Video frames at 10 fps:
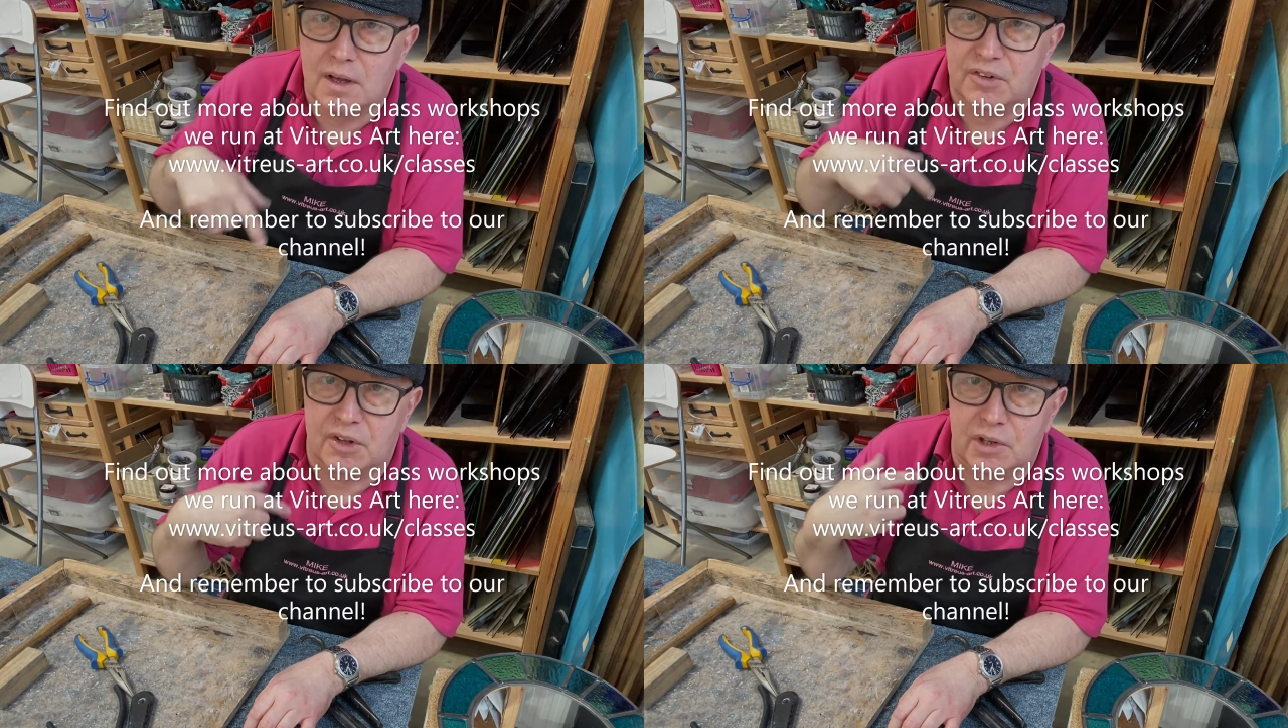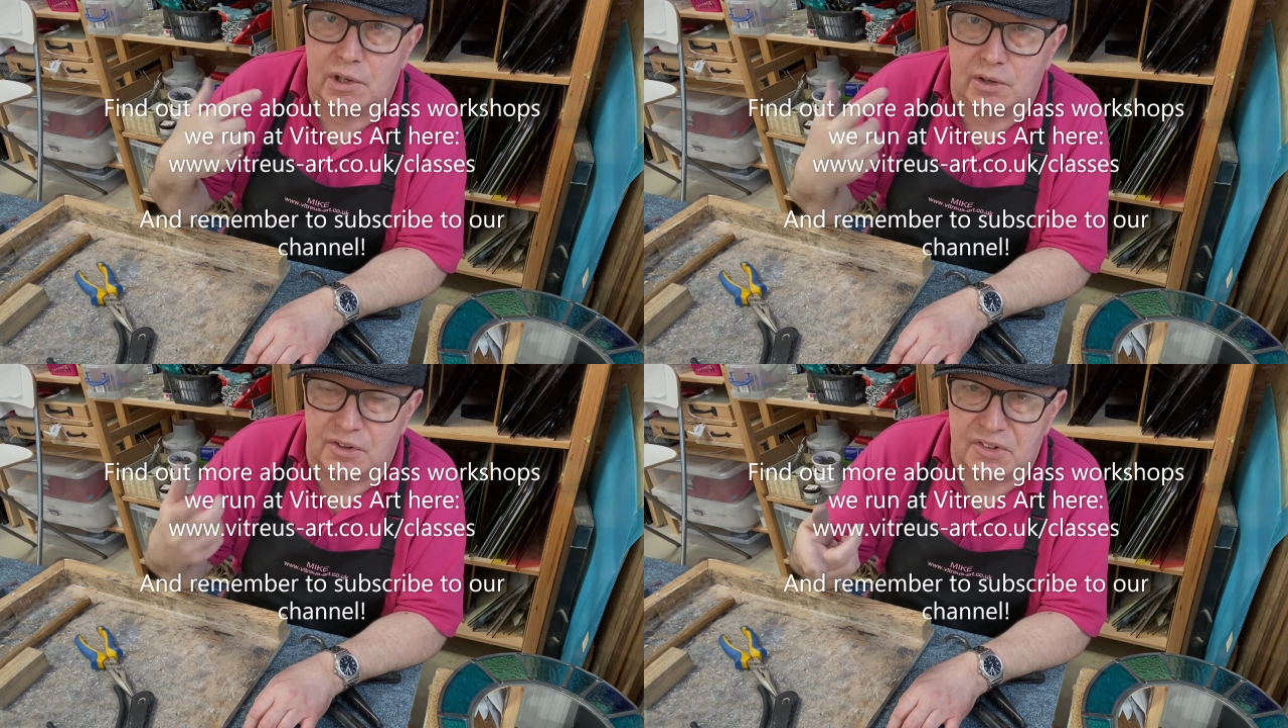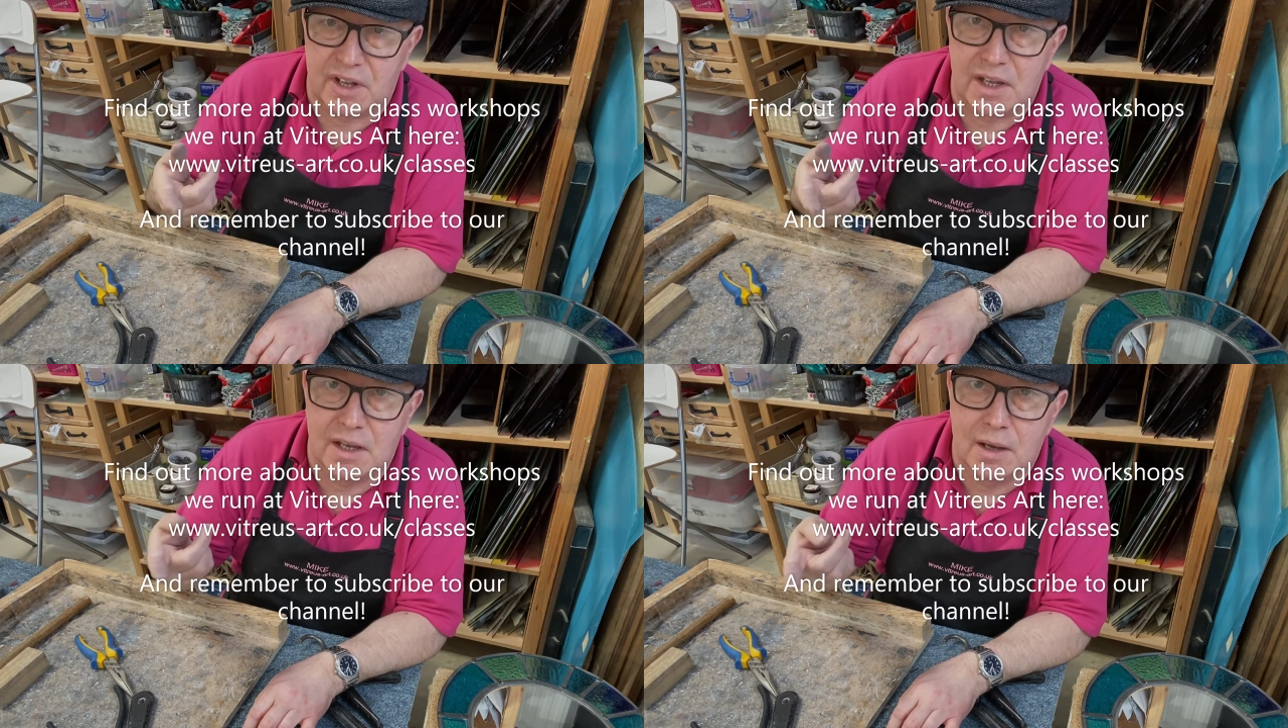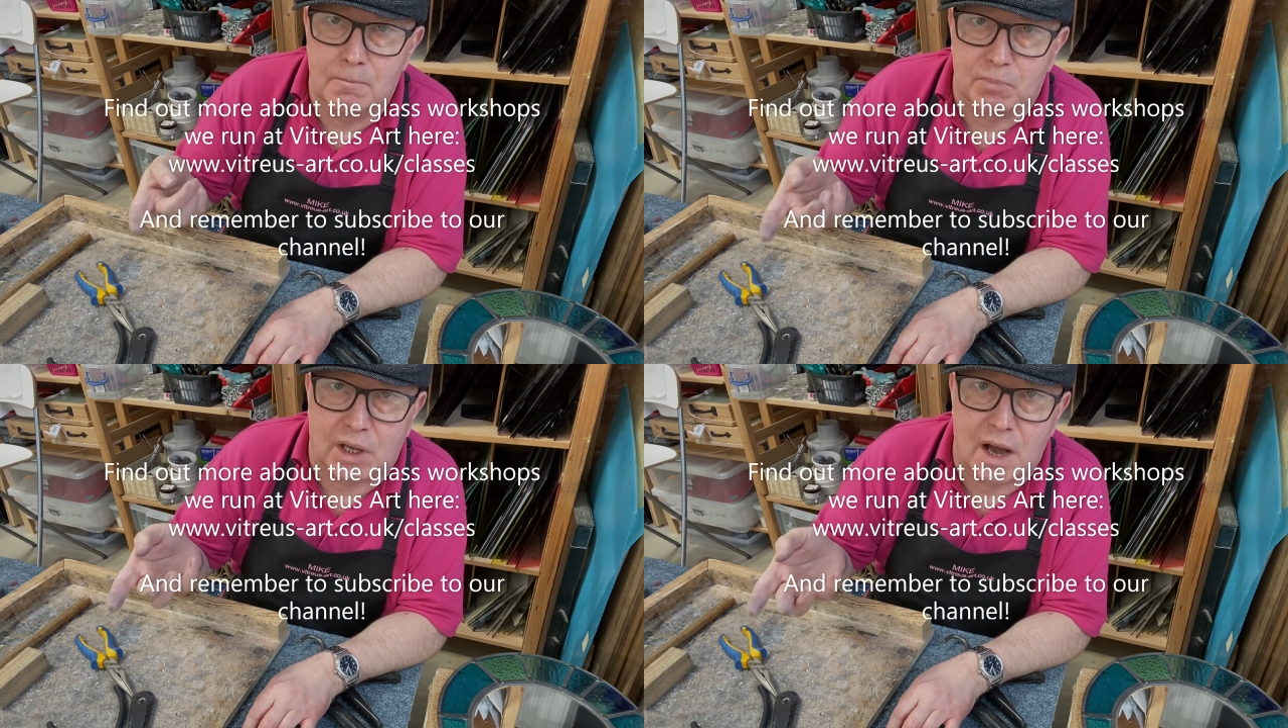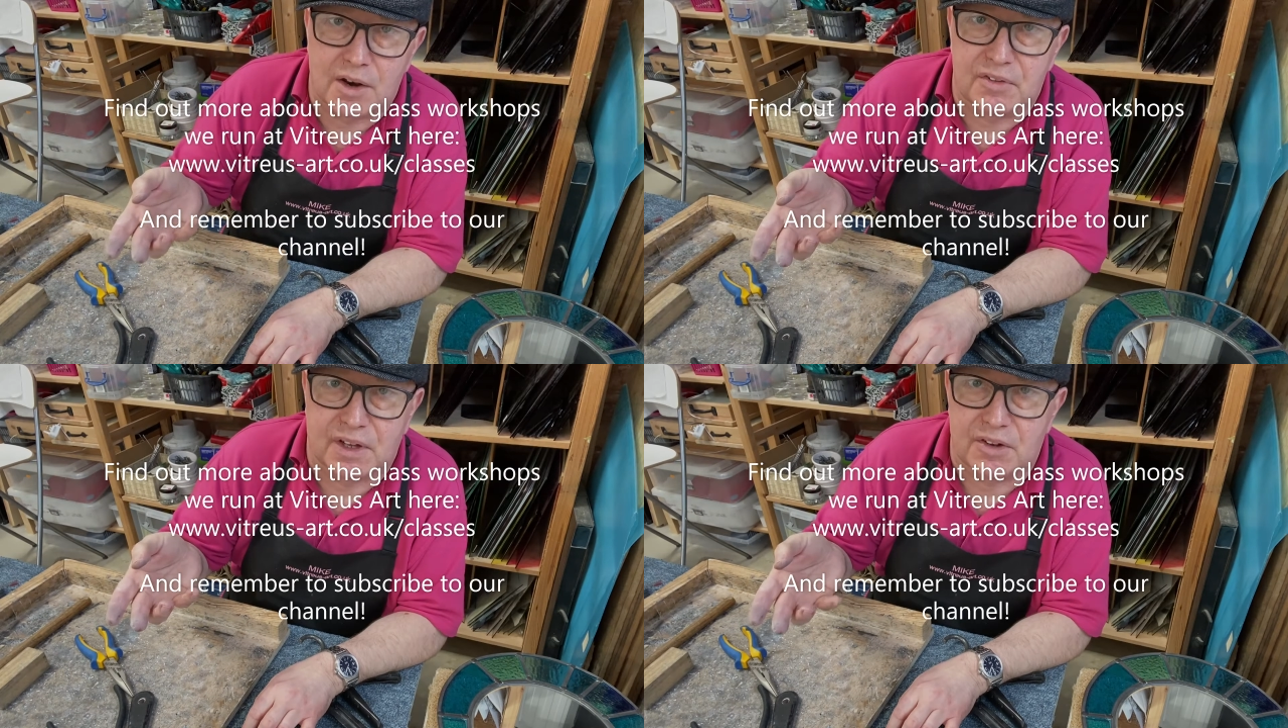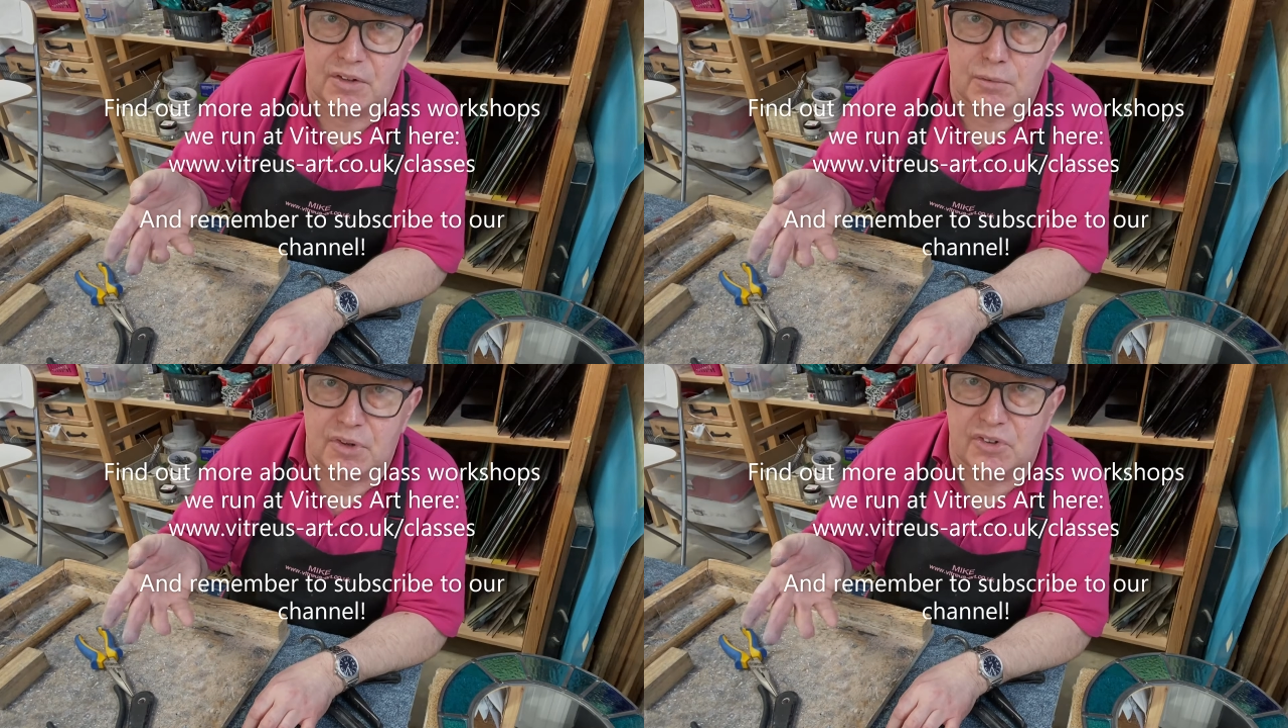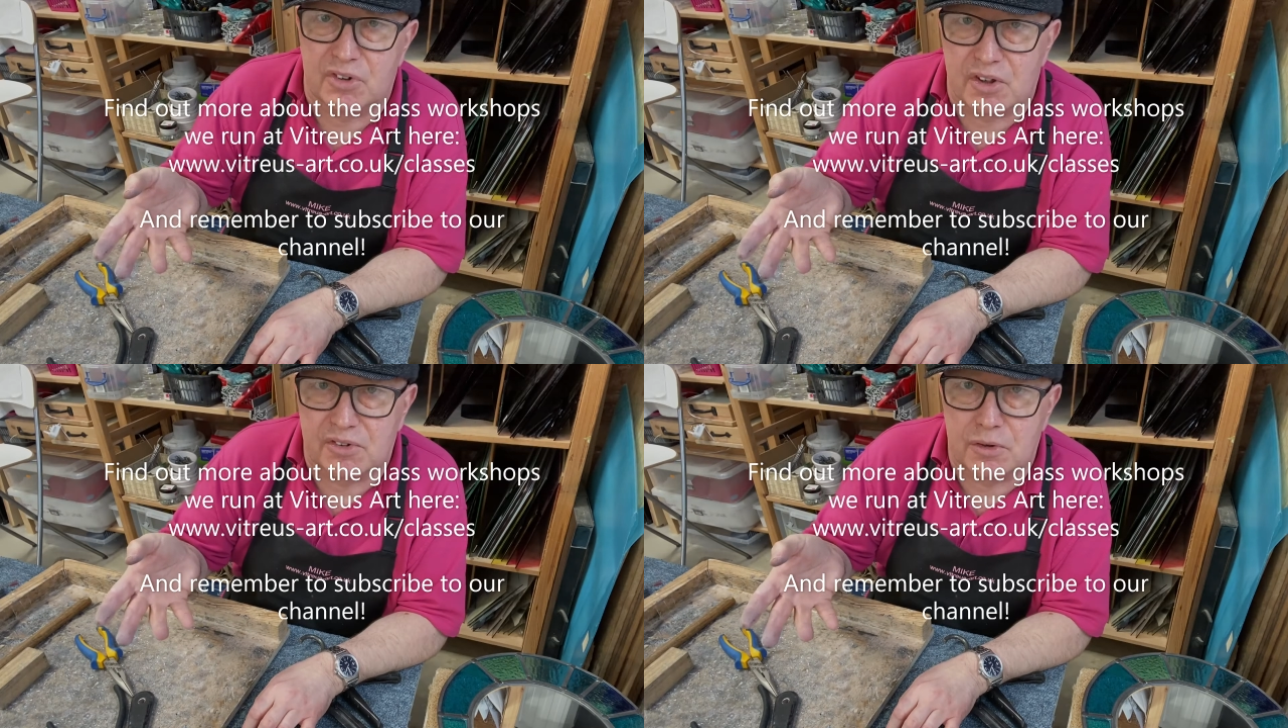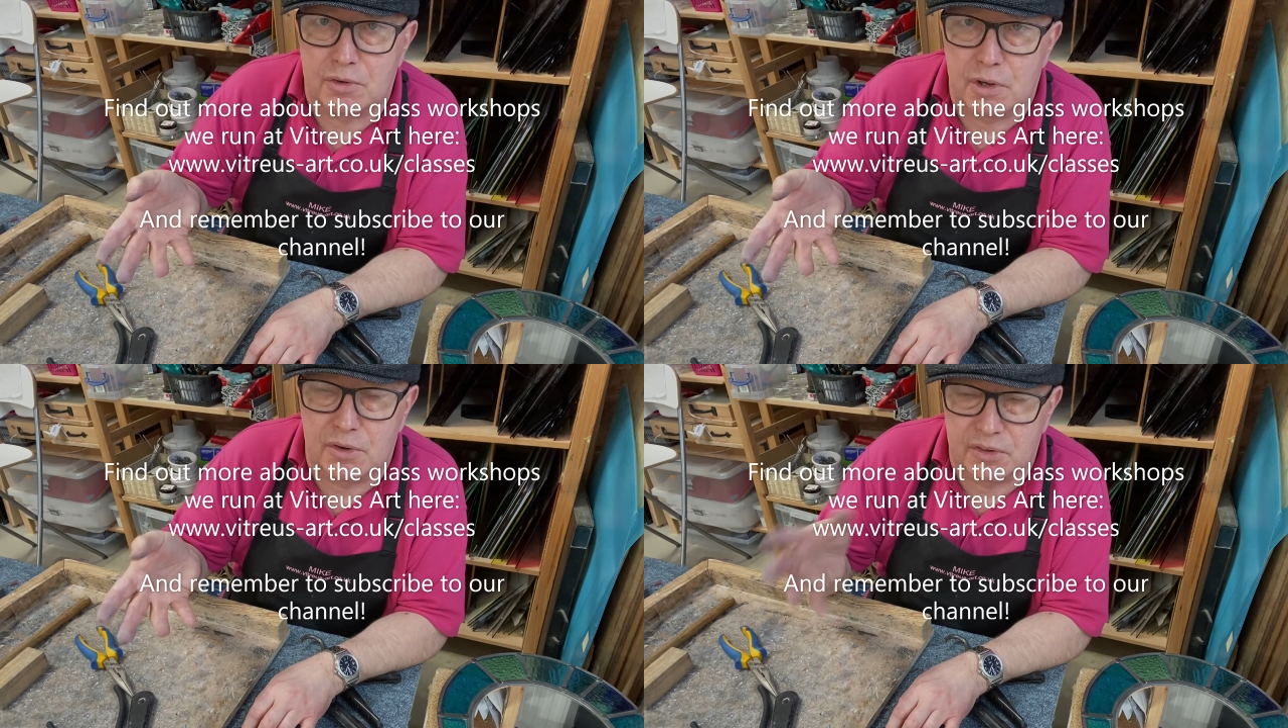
so that you can see the kind of things that we suggest you use,